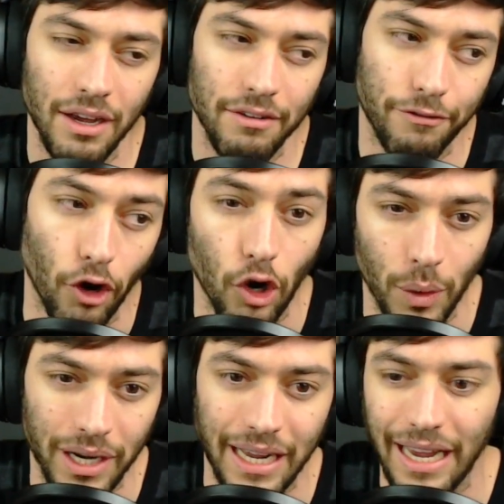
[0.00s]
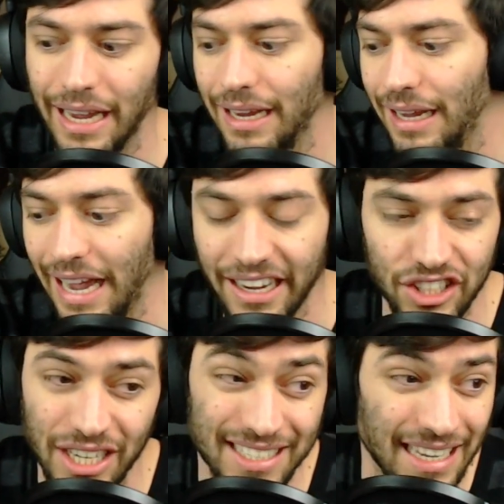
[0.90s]
401k,
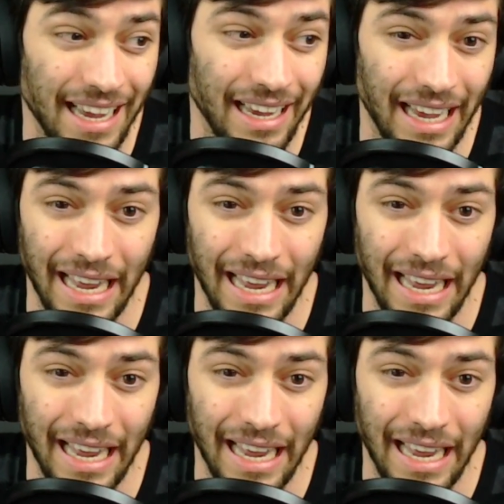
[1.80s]
HSA,